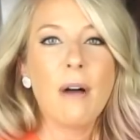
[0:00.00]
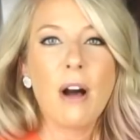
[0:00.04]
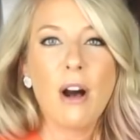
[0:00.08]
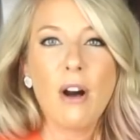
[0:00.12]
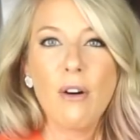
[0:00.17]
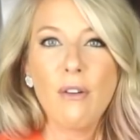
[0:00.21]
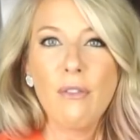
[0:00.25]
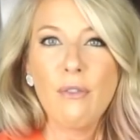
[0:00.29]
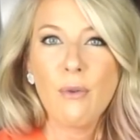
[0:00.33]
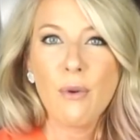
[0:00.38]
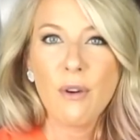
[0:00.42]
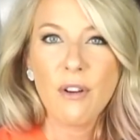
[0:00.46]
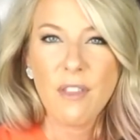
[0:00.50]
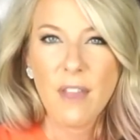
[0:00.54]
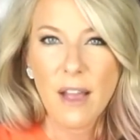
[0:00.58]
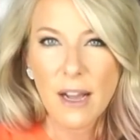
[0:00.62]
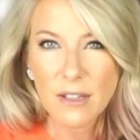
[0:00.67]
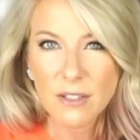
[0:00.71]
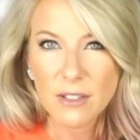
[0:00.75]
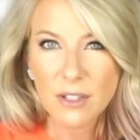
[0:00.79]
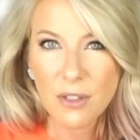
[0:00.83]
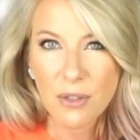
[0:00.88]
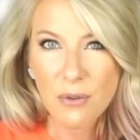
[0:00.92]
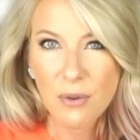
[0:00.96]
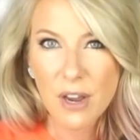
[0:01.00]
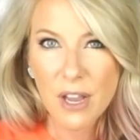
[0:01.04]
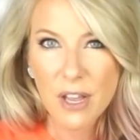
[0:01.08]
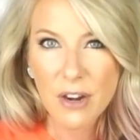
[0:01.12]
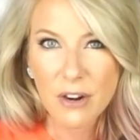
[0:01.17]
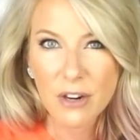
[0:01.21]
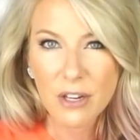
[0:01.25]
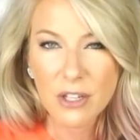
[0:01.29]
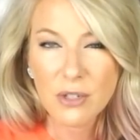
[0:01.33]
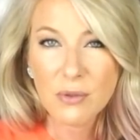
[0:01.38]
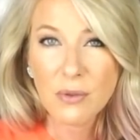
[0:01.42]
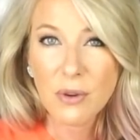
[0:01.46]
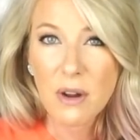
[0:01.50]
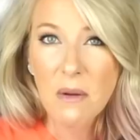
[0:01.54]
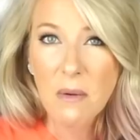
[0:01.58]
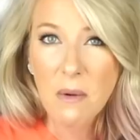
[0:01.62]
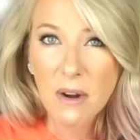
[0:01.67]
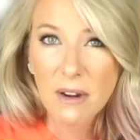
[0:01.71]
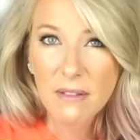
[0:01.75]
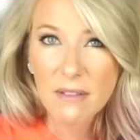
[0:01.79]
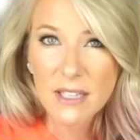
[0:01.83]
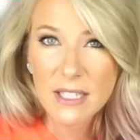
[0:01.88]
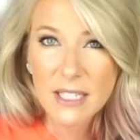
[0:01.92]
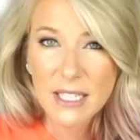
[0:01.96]
I bought
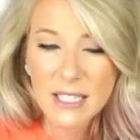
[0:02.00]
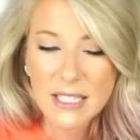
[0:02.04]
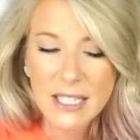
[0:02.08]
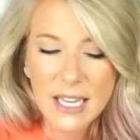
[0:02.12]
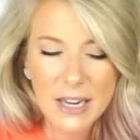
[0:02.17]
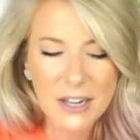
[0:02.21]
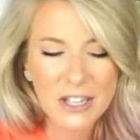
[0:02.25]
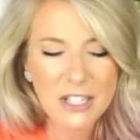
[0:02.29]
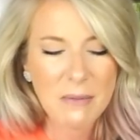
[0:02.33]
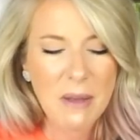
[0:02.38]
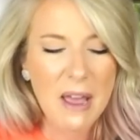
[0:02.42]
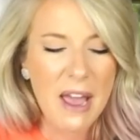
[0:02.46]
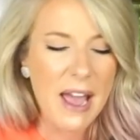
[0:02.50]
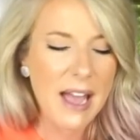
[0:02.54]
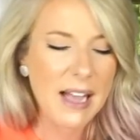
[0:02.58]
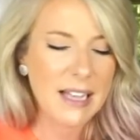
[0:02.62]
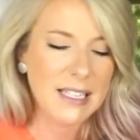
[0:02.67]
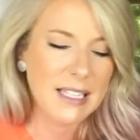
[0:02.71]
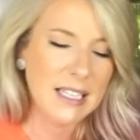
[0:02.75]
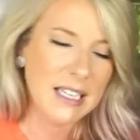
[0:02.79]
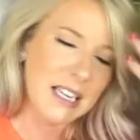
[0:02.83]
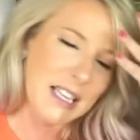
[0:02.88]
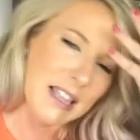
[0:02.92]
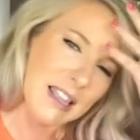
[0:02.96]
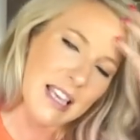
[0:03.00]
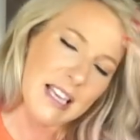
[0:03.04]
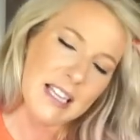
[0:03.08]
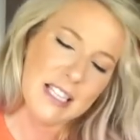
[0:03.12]
4,321 of these containers by accident,